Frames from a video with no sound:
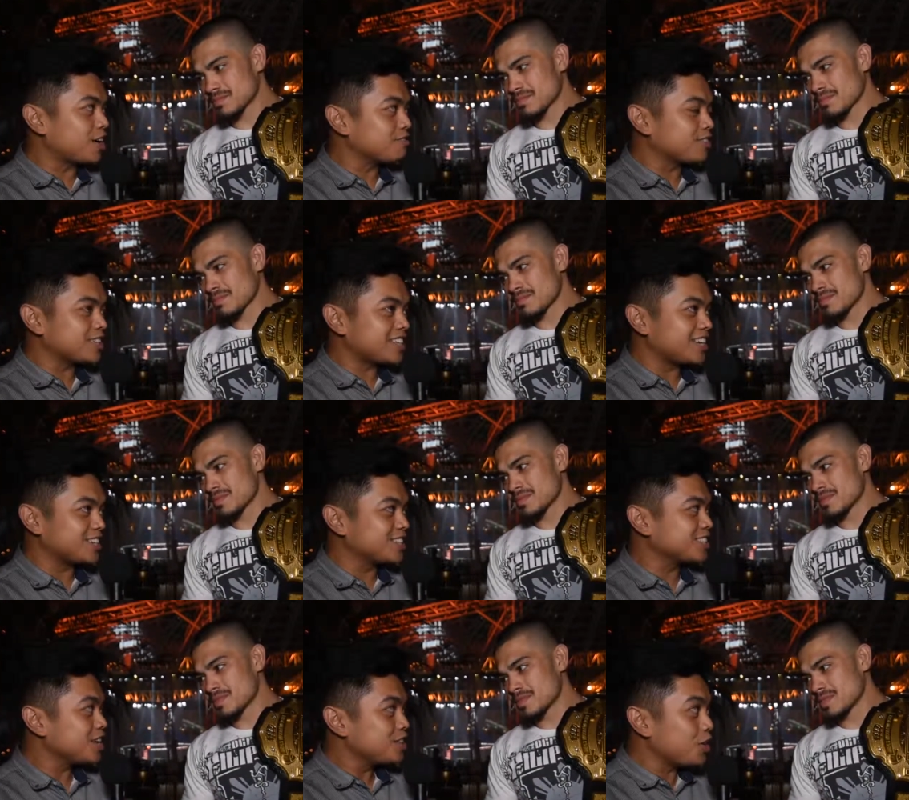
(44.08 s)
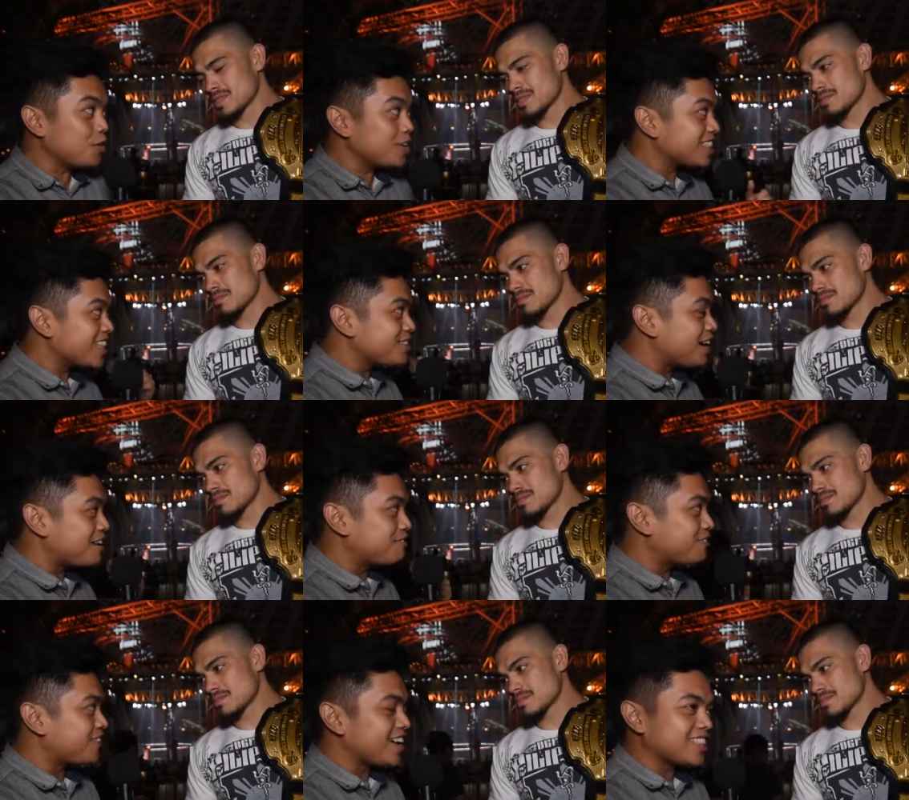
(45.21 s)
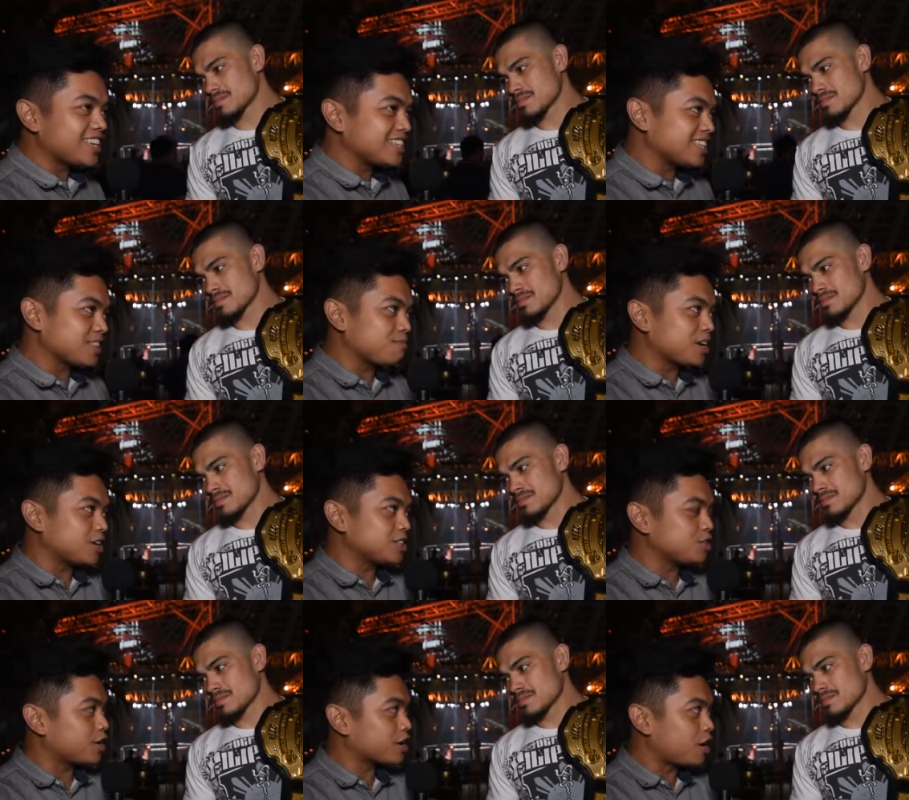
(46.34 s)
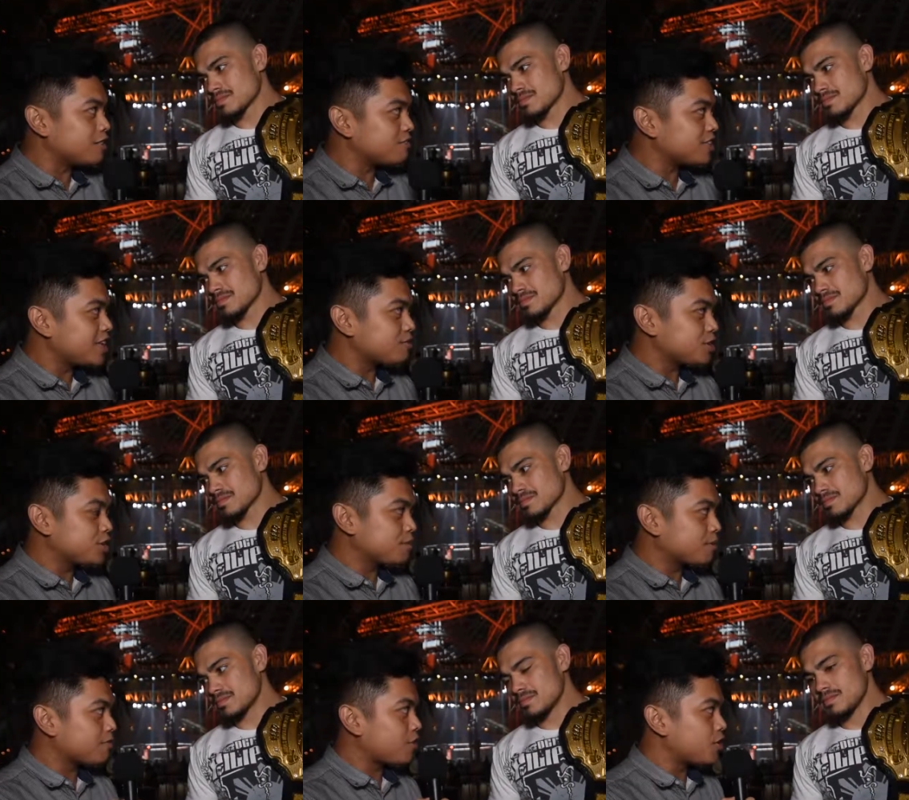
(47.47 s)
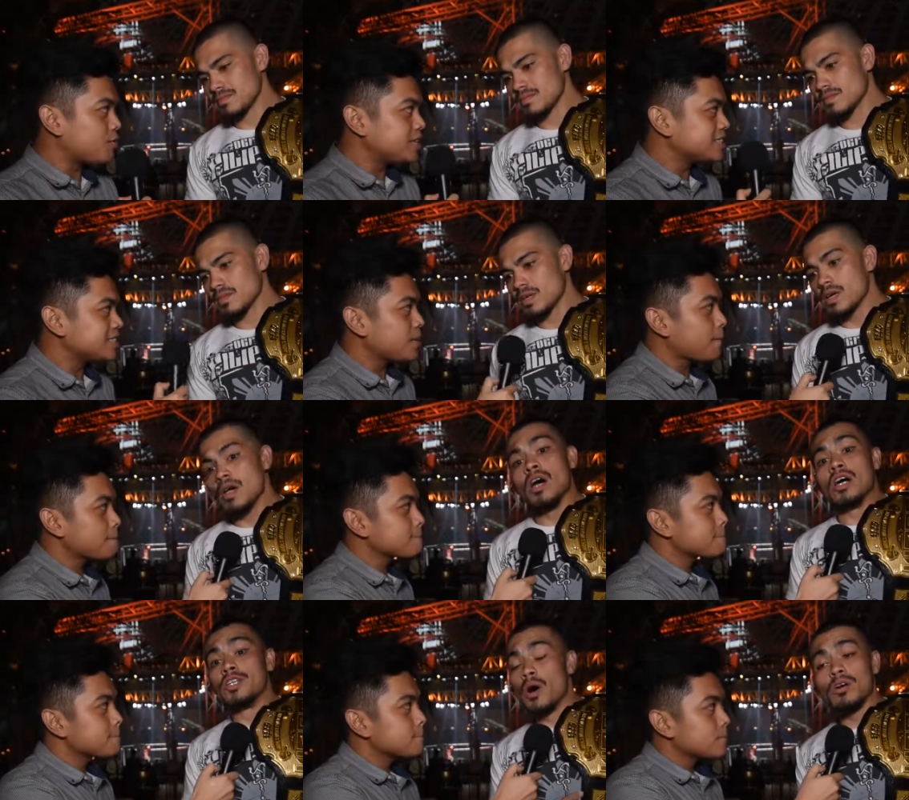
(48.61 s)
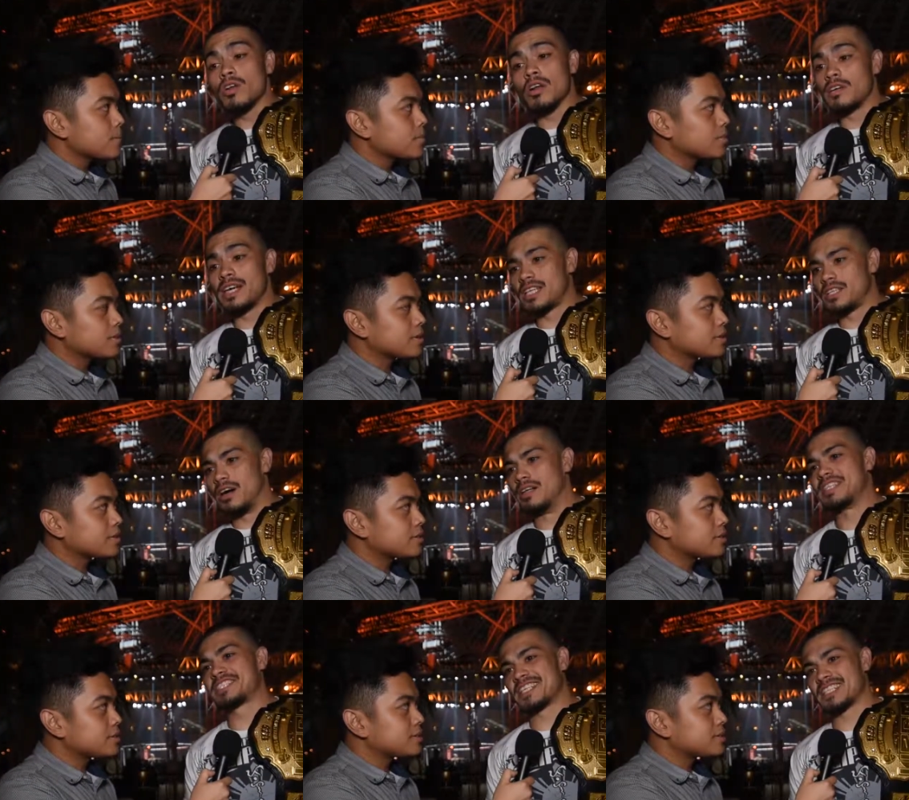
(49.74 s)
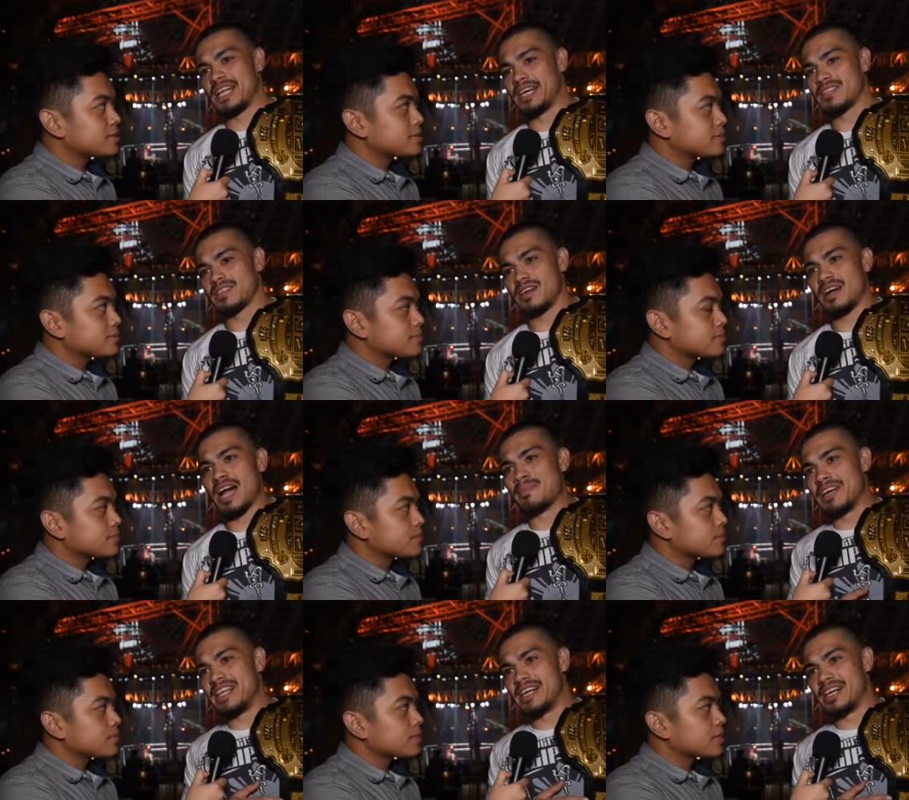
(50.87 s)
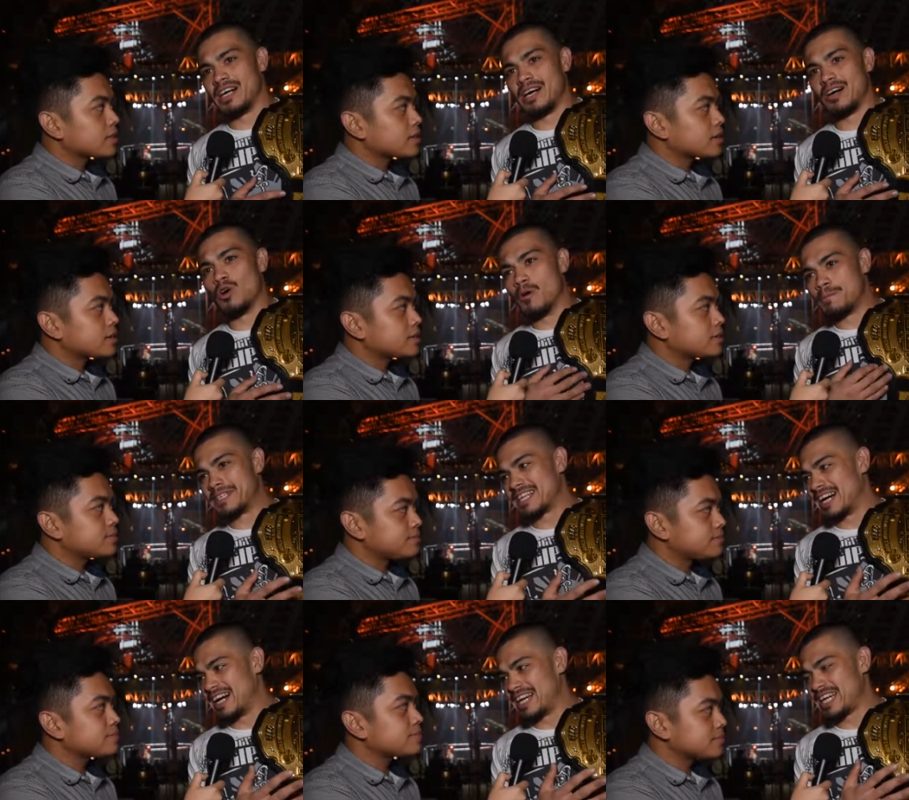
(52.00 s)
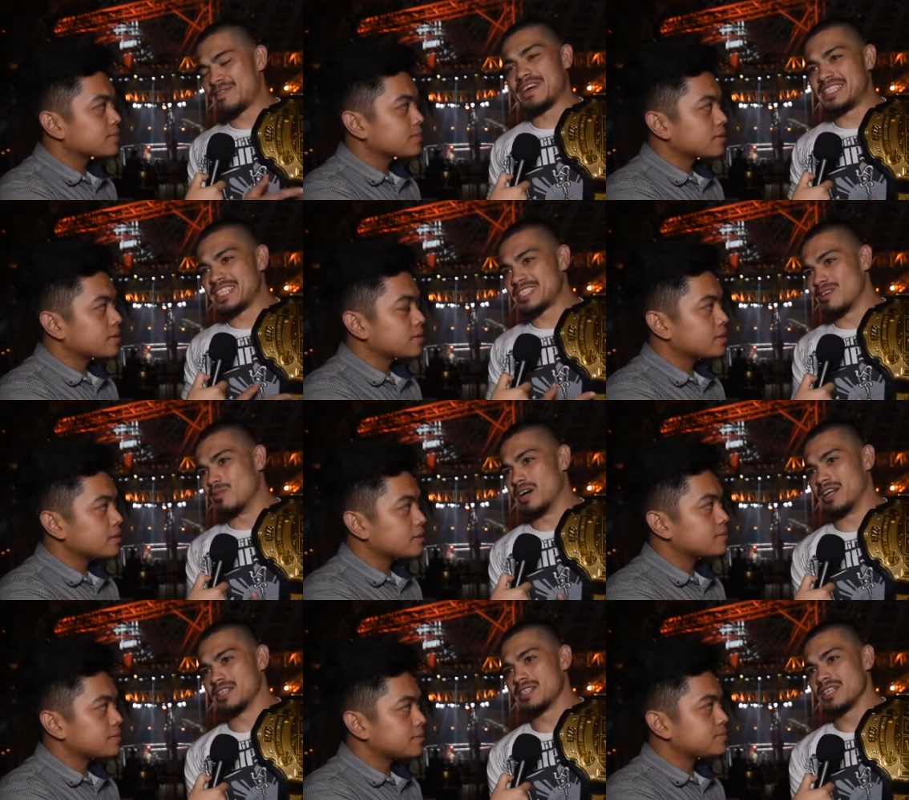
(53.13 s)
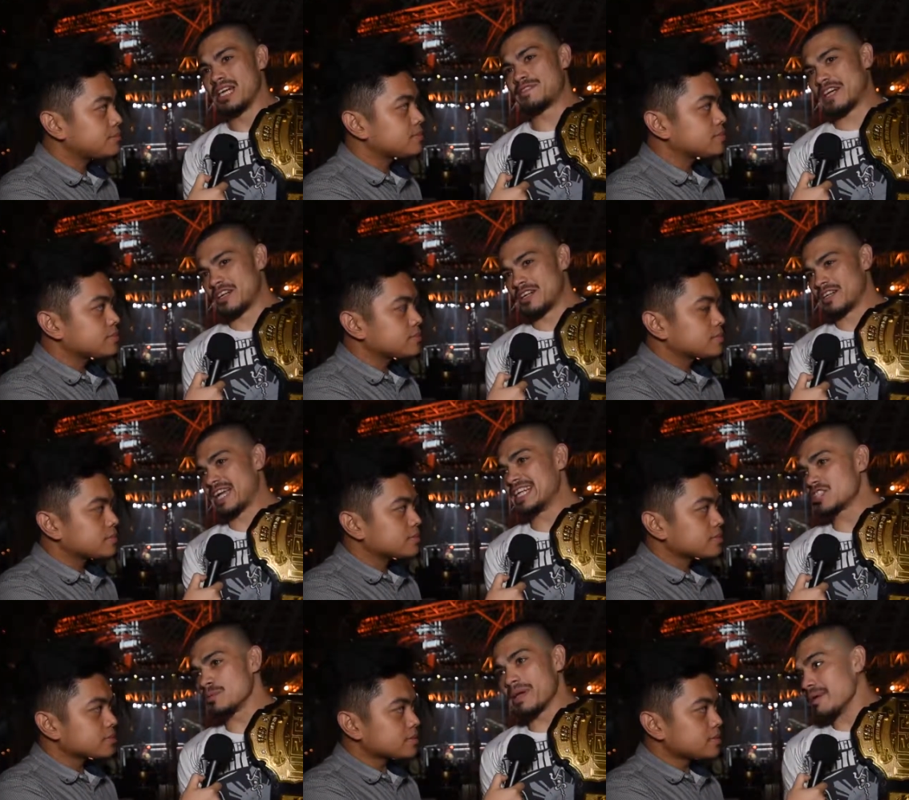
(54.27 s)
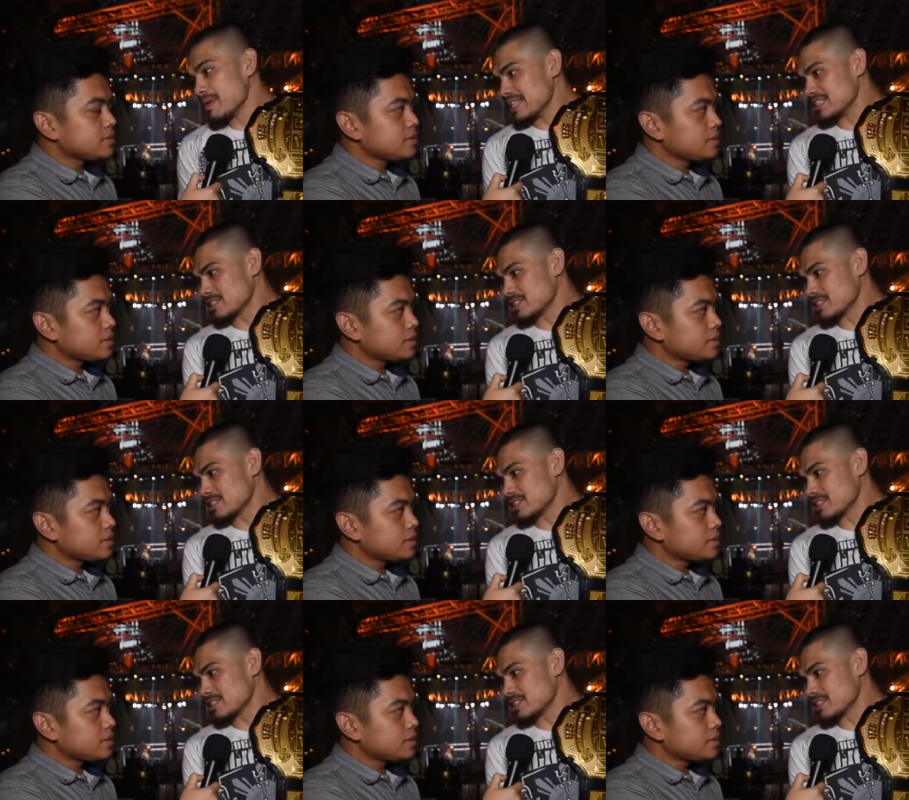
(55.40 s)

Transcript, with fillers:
Speaker 1: conversations. Knowing that you have a fight, is it because you are confident with your performance? No, no,
Speaker 2: no, not at all. It's just like, I'm really an open guy. If I see someone, if they're nice to me, I'm nice